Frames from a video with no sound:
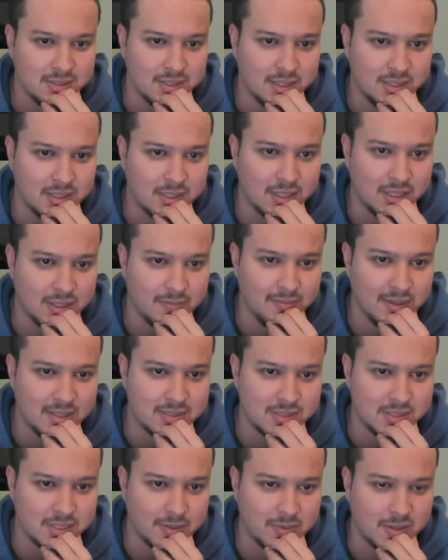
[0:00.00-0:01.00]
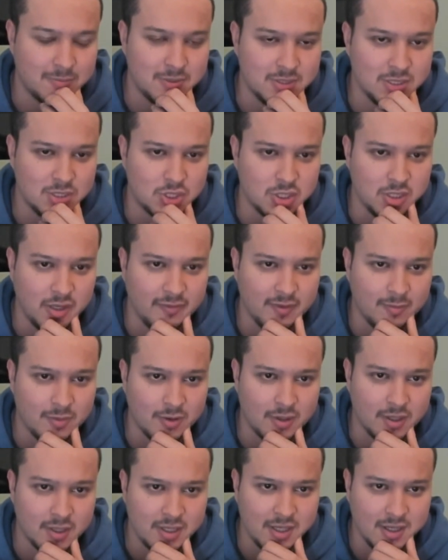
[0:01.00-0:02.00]
And it kind of messes up their position even
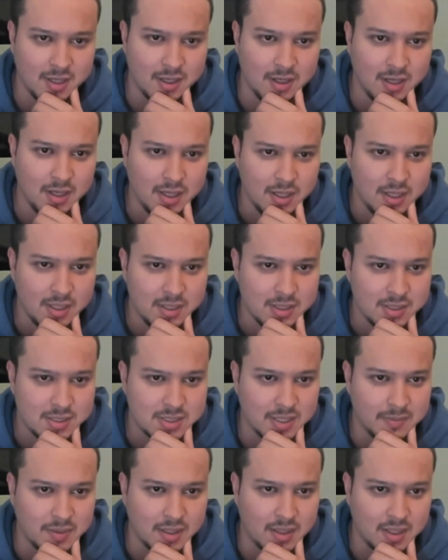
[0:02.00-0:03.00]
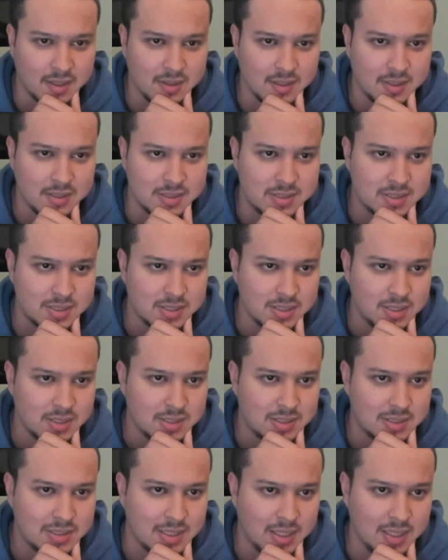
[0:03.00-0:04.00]
more. Here, something like this
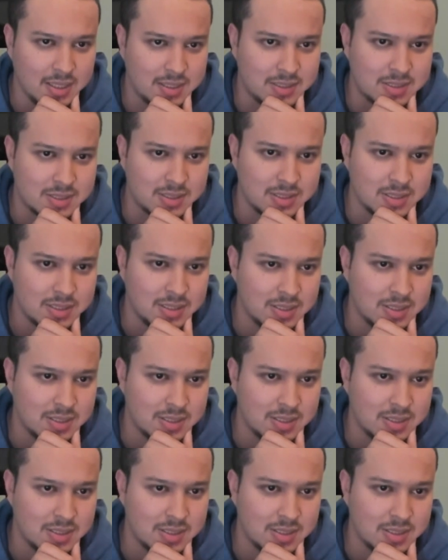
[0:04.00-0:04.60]
takes.